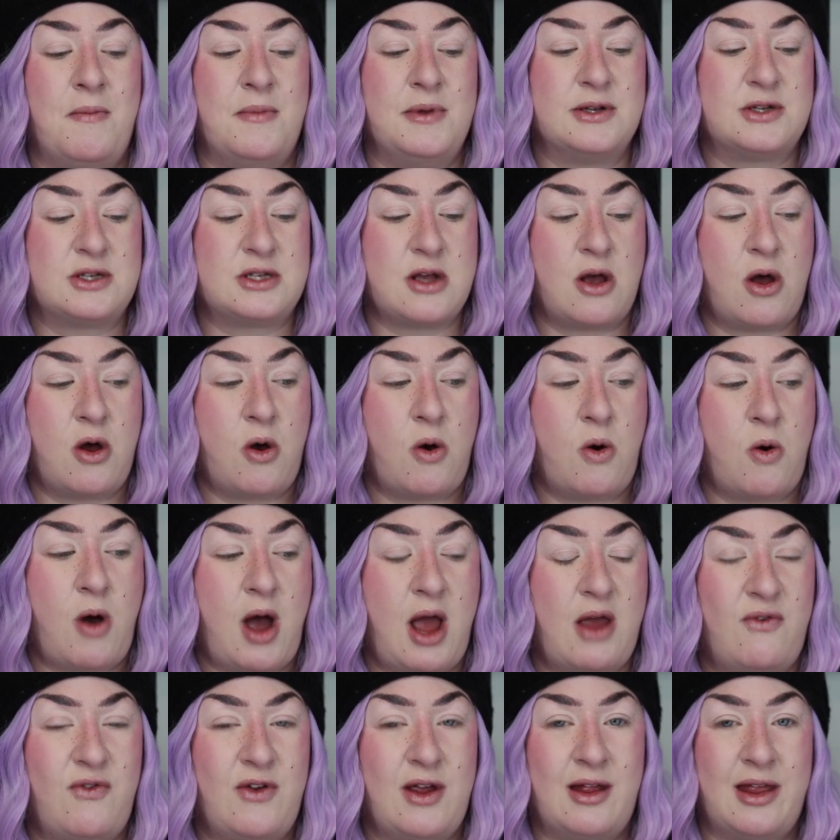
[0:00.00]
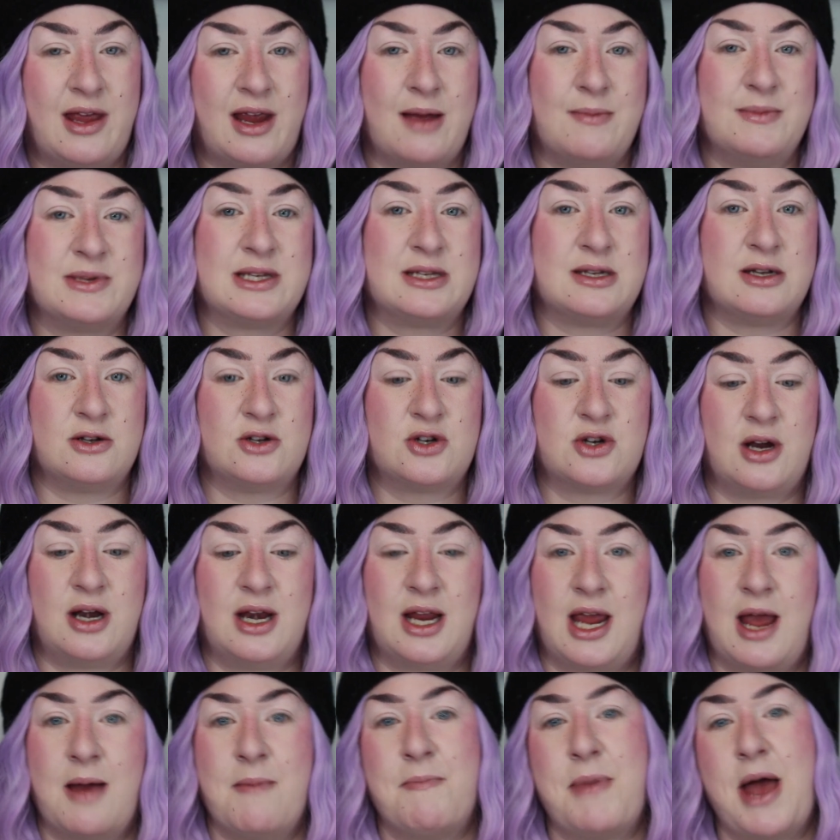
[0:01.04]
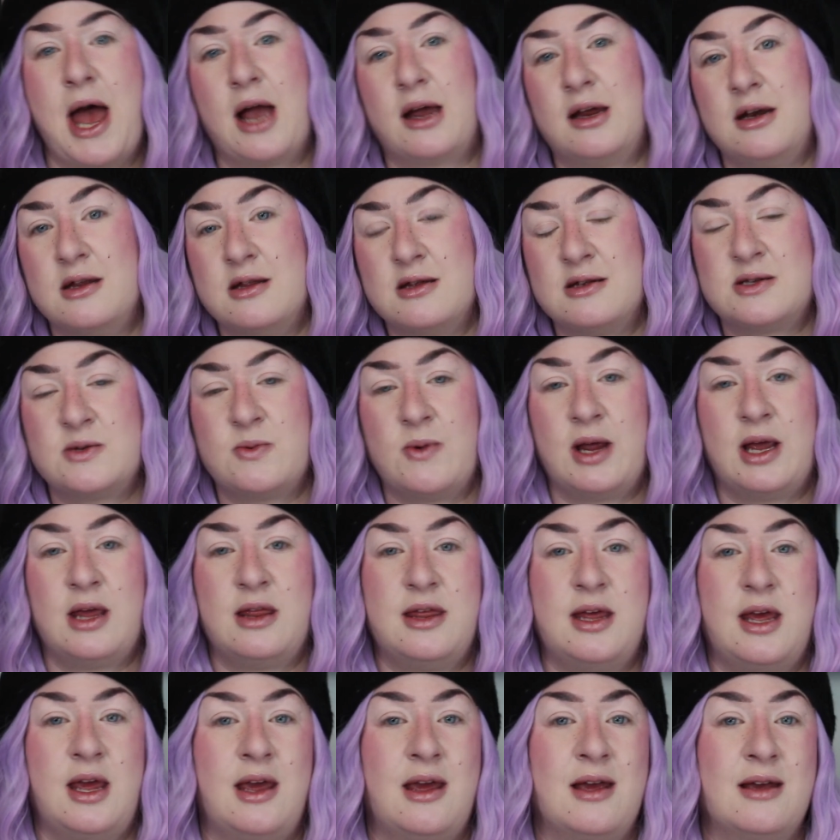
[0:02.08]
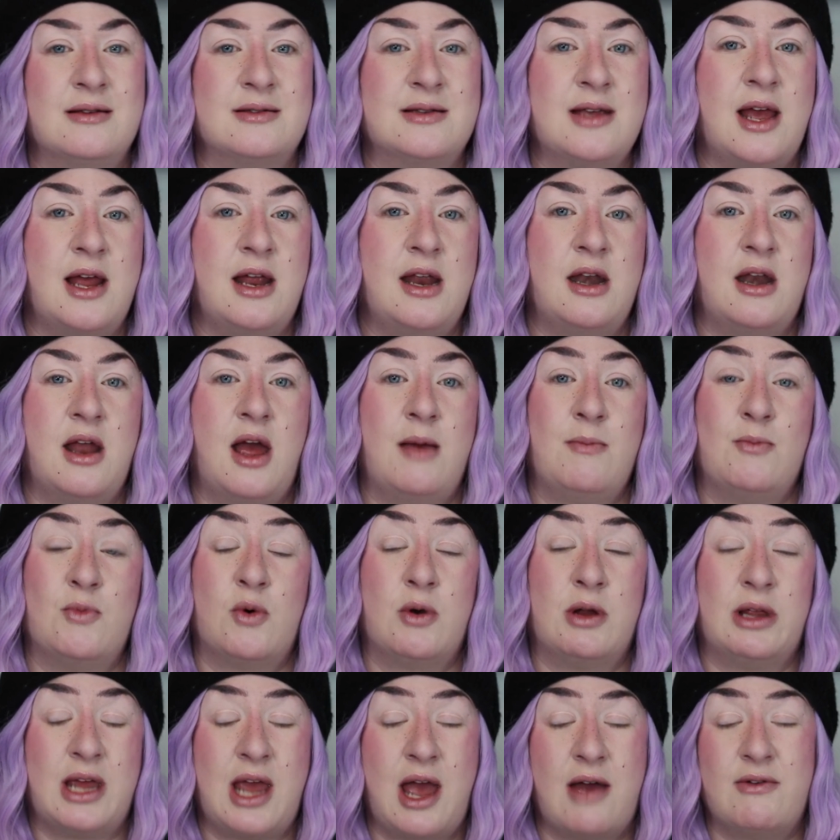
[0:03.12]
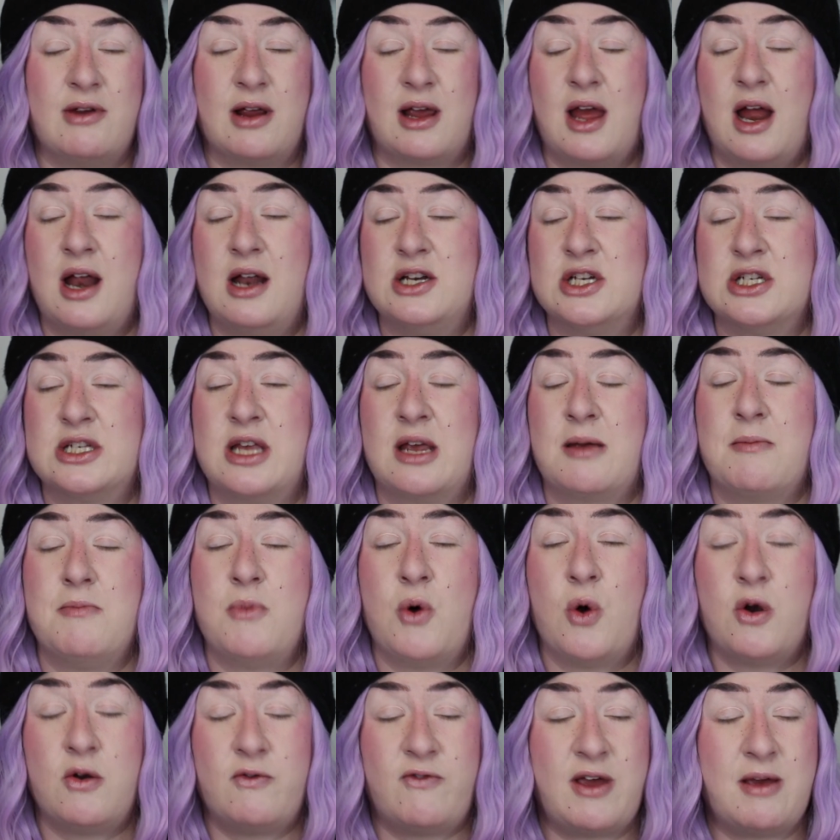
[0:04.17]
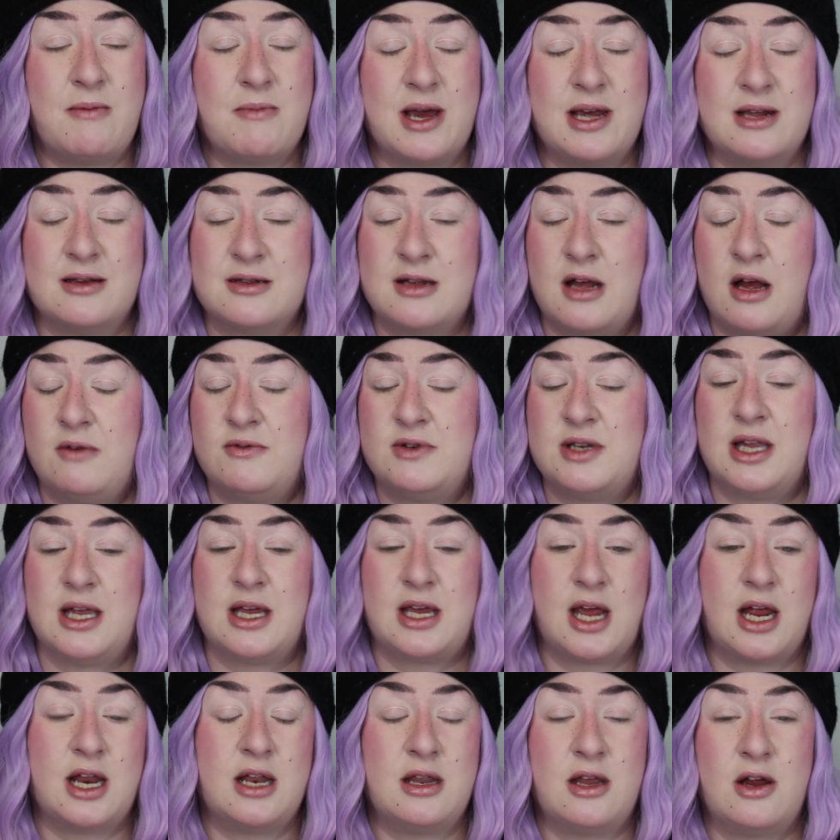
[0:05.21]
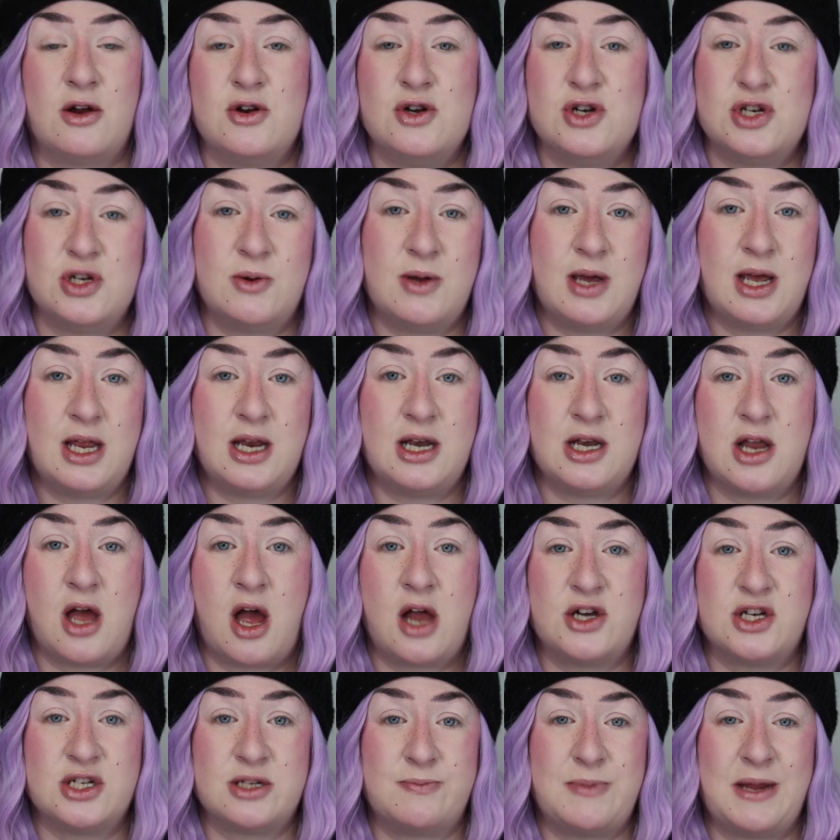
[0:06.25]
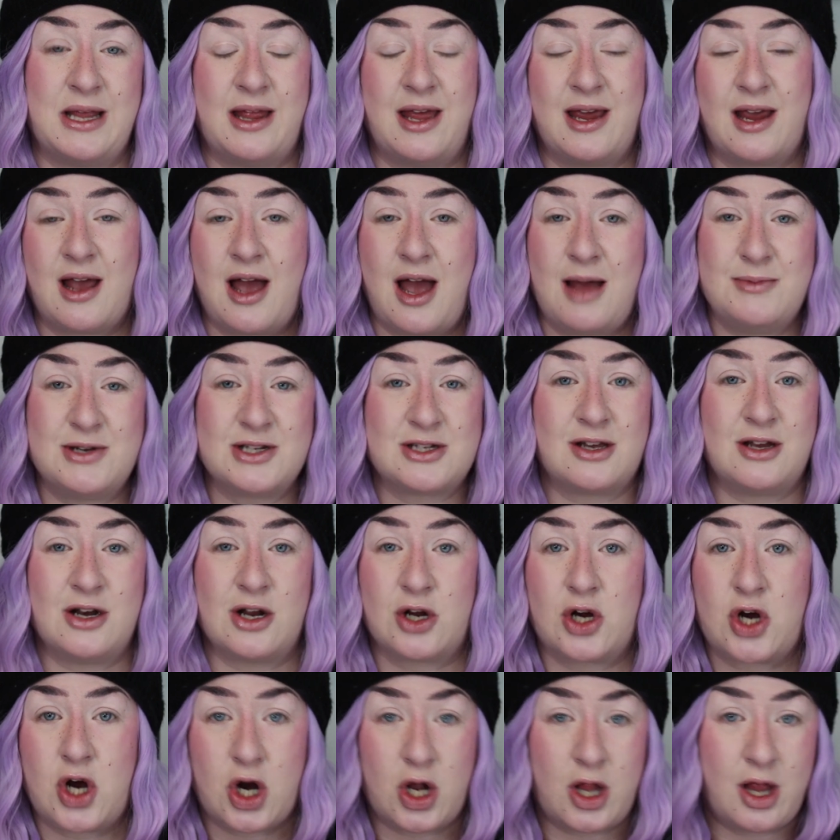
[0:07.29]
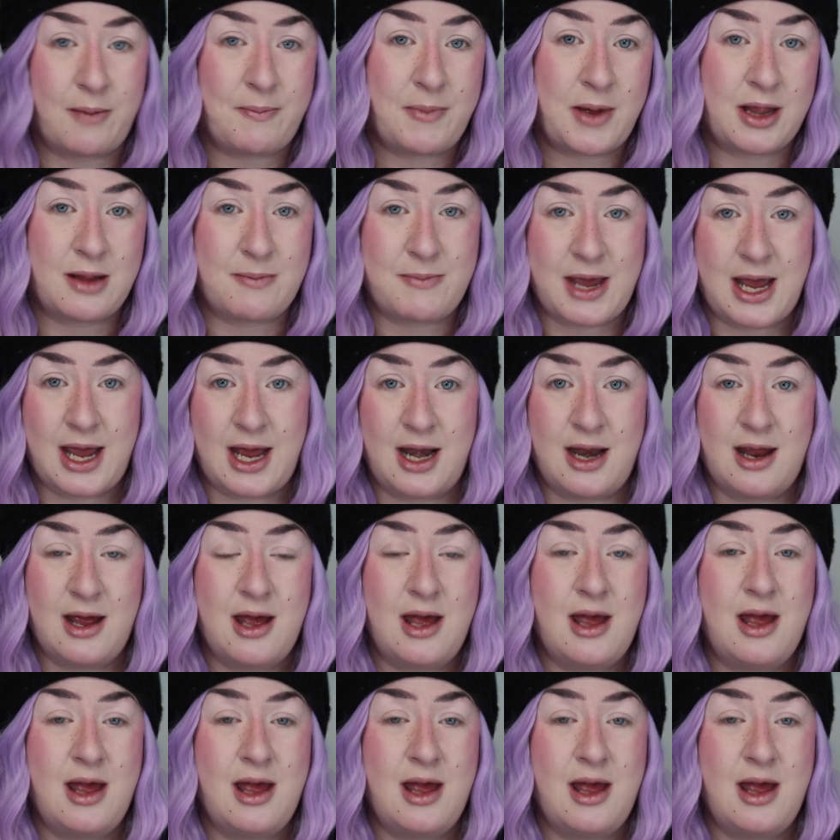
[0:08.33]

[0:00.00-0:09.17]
So I feel like I'm still trying to get back into the swing of things, and I'm really having to kind of just like motivate myself to like get in there and do it, and not just be like, I'm just gonna curl up on the bed